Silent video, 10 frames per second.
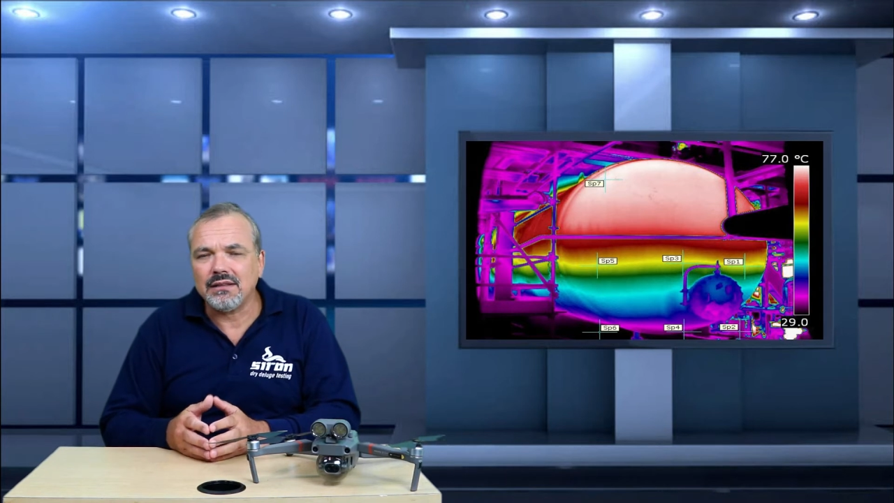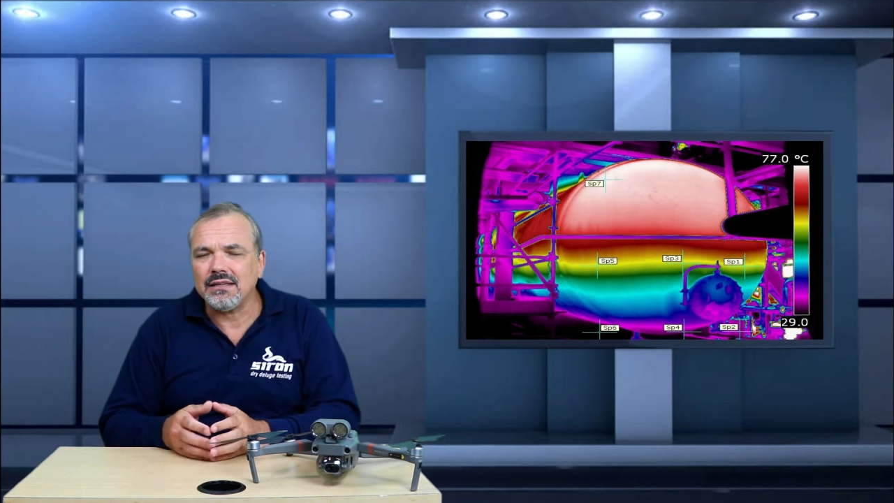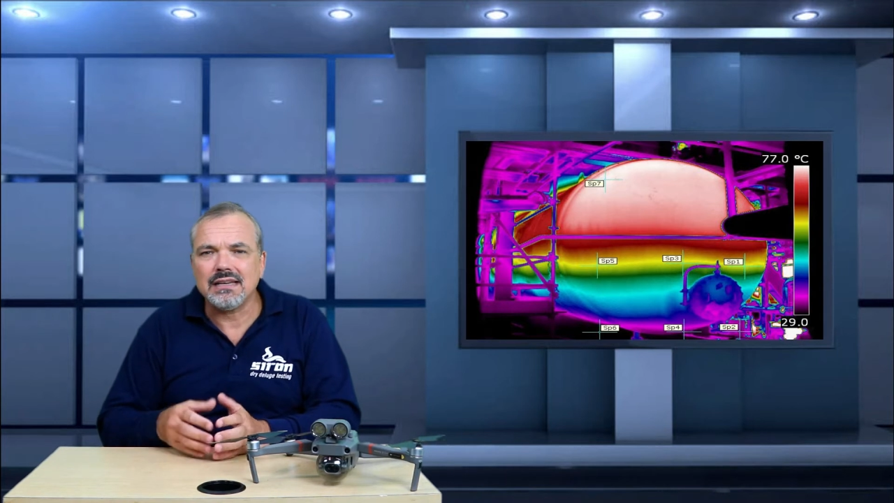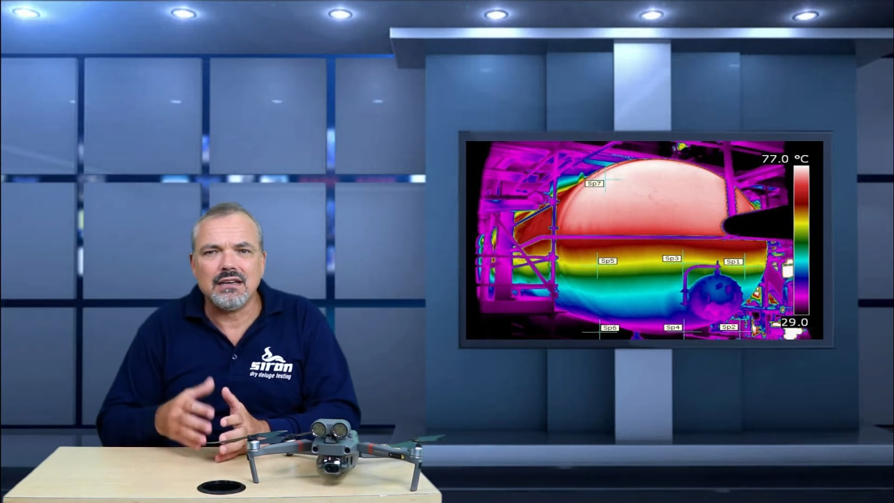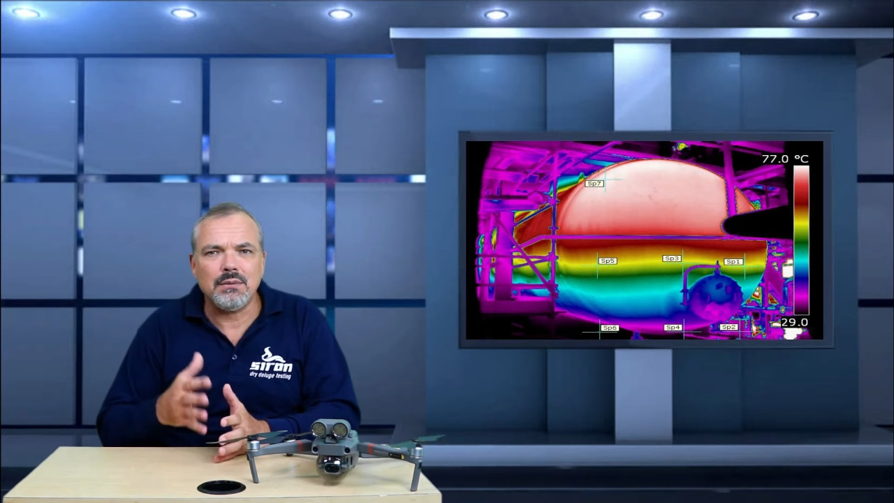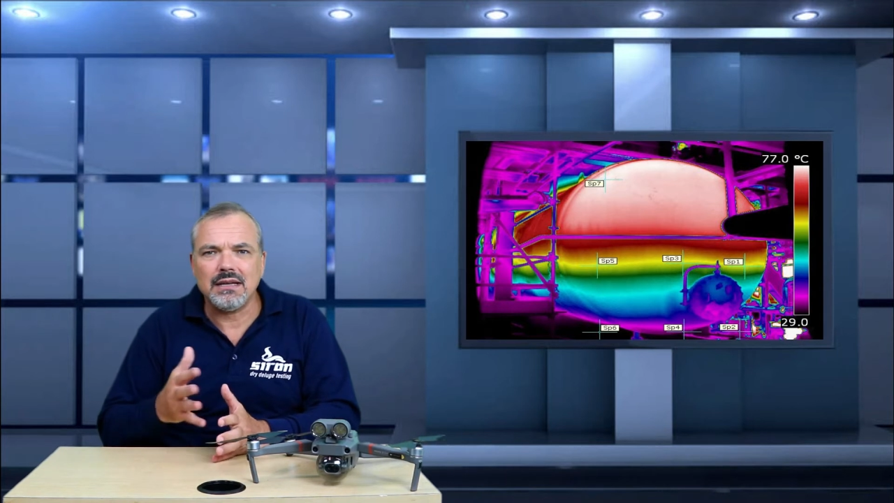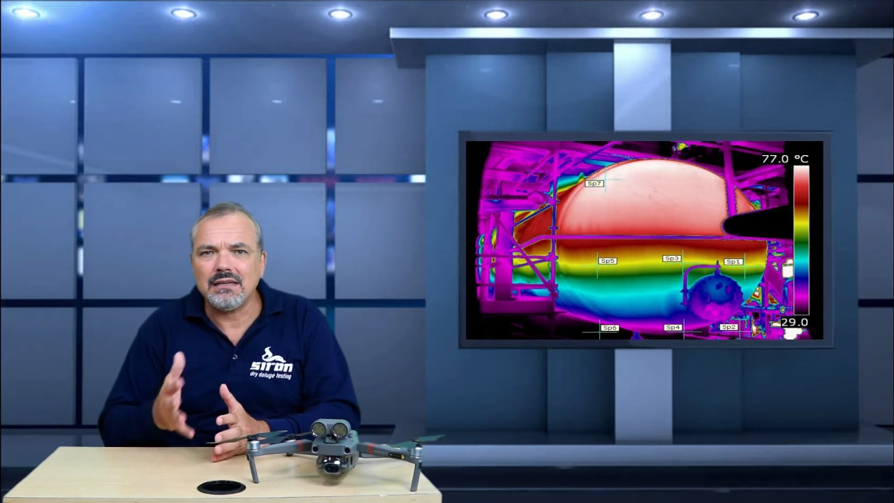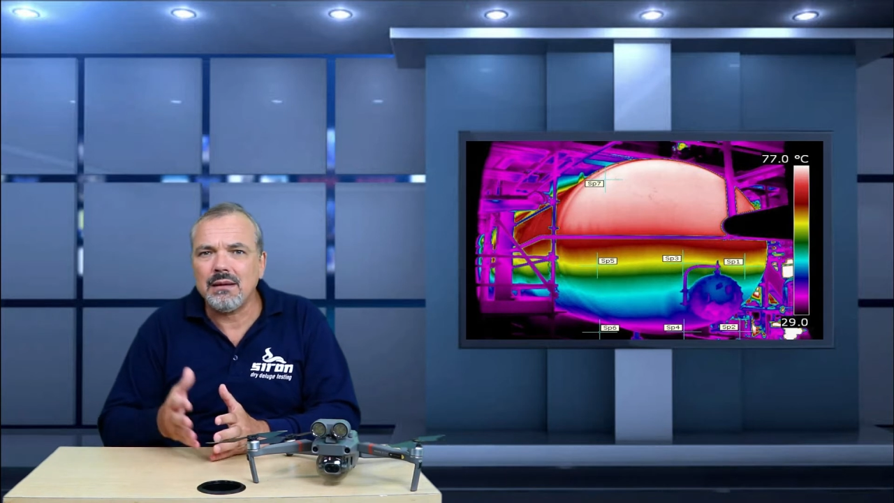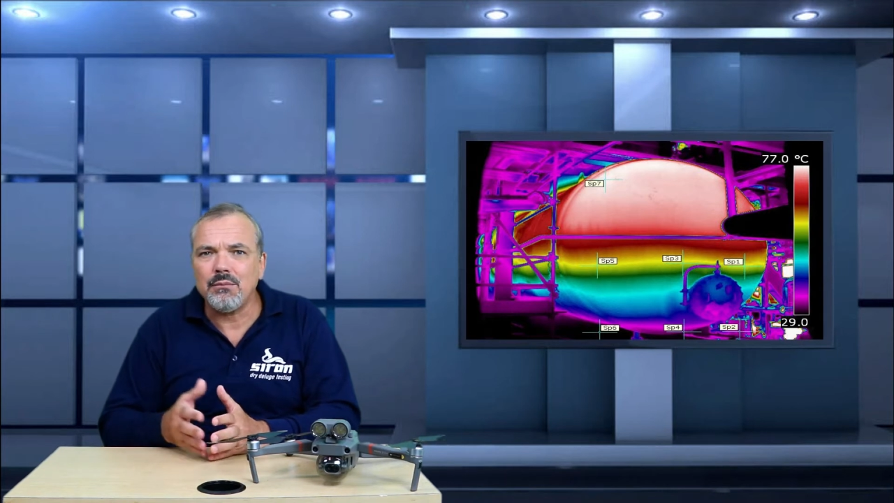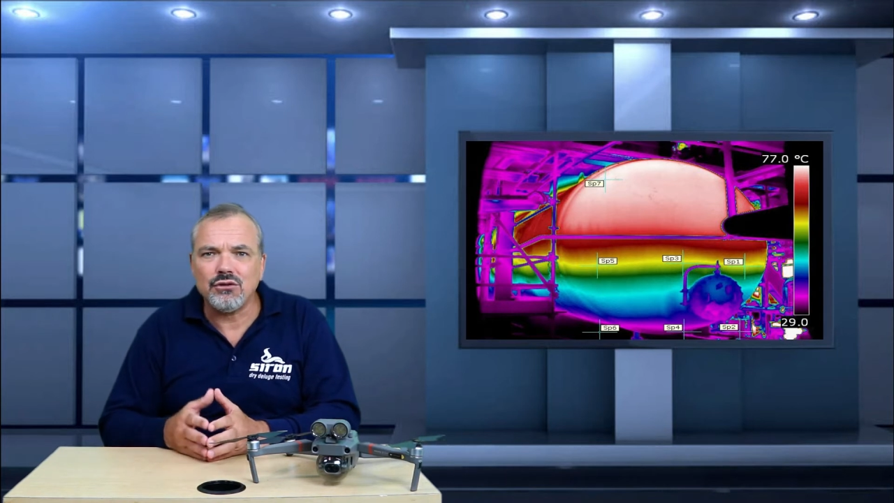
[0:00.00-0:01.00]
There's going to be a
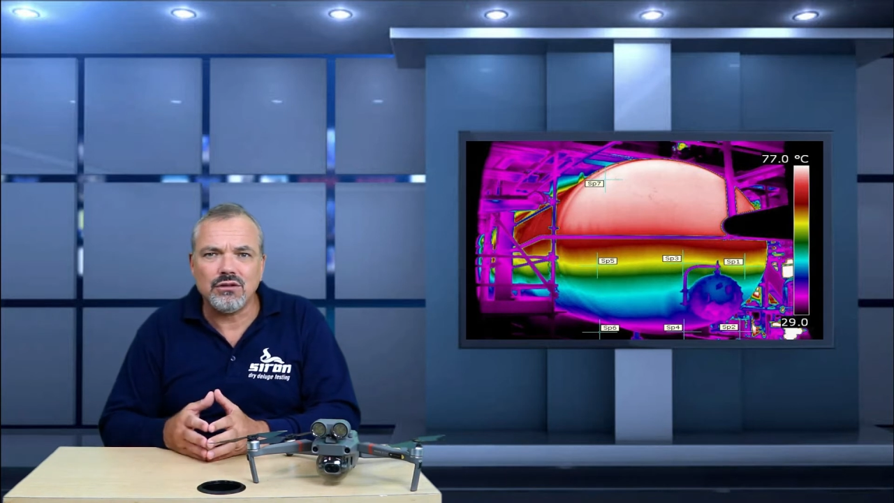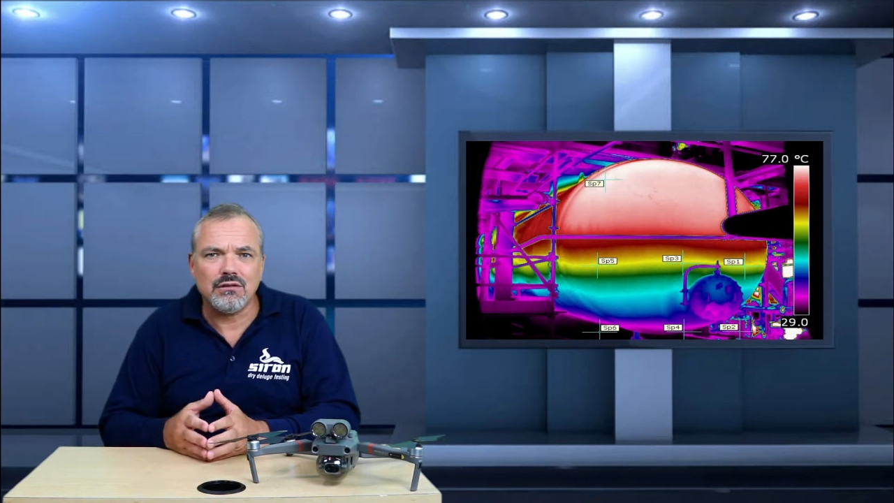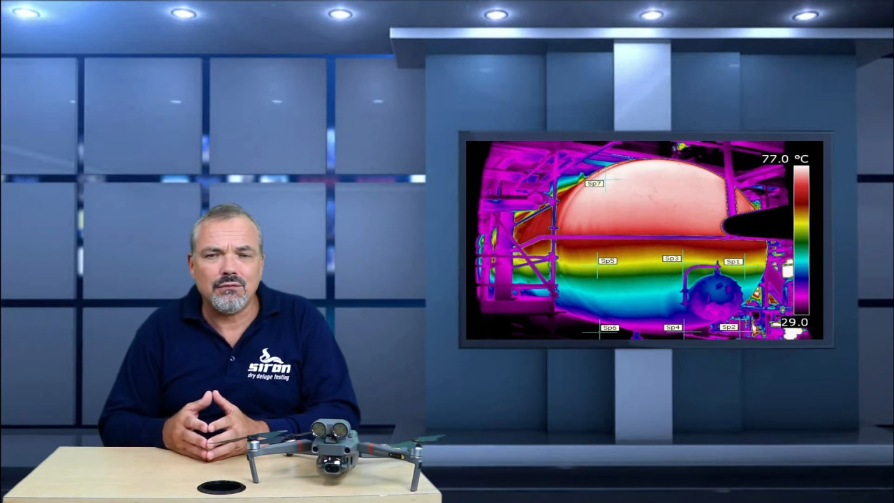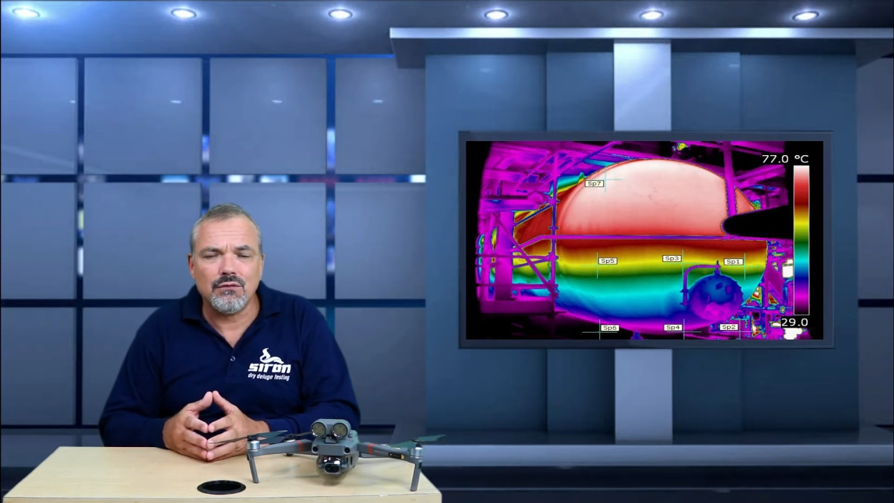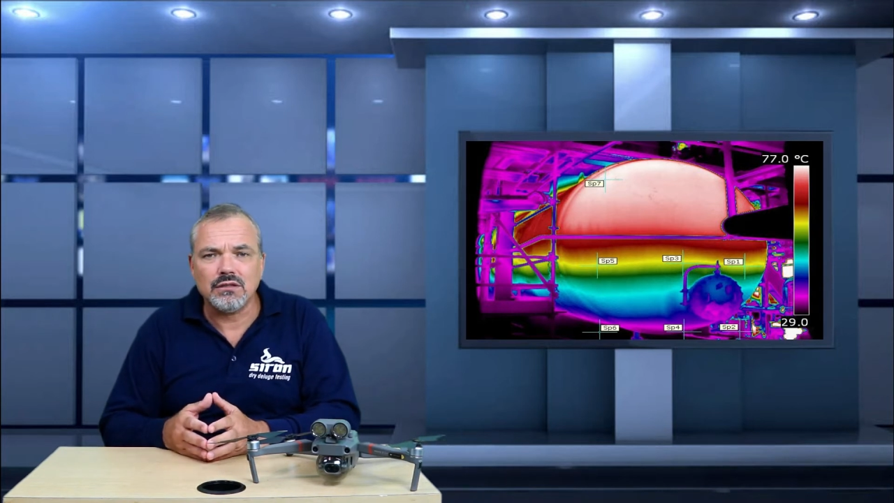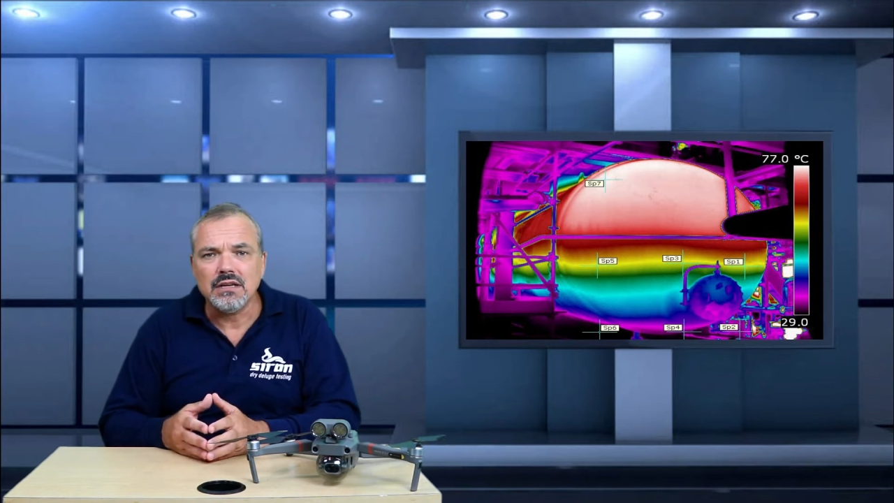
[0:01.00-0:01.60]
temperature difference,